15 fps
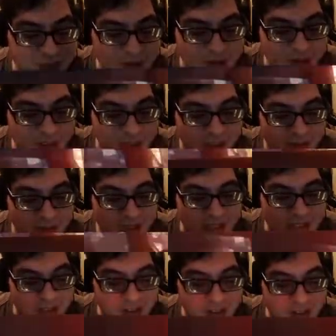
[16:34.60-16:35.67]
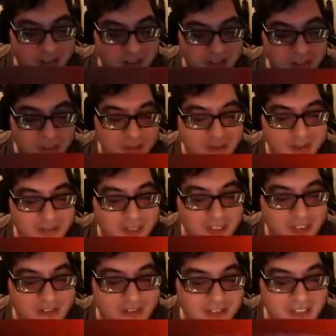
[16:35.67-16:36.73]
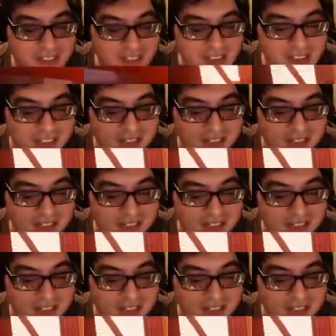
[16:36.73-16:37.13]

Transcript: clone console. I mean, you could always build one of those things